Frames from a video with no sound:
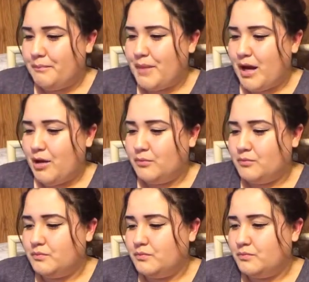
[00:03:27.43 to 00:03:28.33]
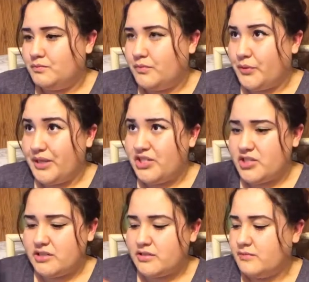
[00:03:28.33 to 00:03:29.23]
about 3
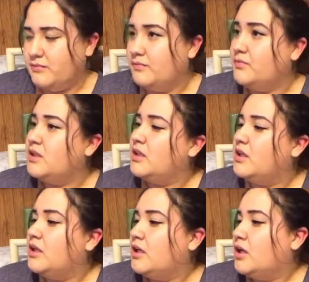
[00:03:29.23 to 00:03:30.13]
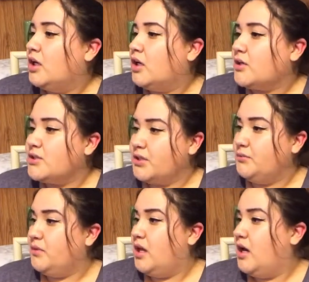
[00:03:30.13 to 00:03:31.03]
inches or so.
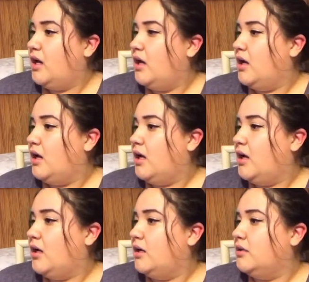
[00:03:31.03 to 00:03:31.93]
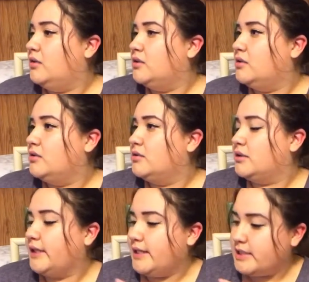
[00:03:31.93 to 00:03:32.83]
Yeah,
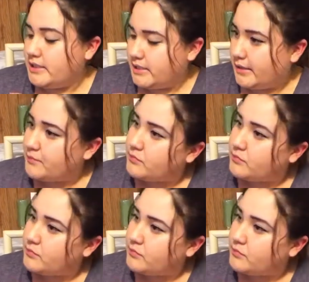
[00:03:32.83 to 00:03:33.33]
it doesn't say.